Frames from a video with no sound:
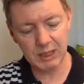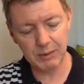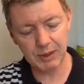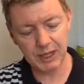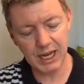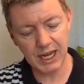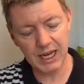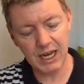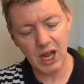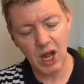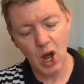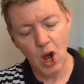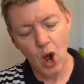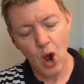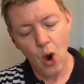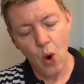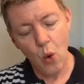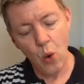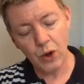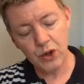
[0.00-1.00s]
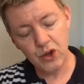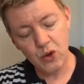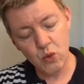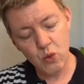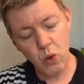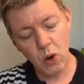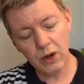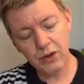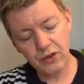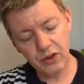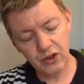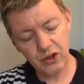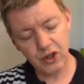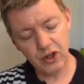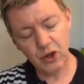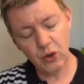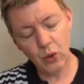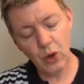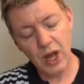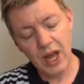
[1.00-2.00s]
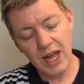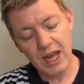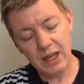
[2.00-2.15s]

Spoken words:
again. What you want to do,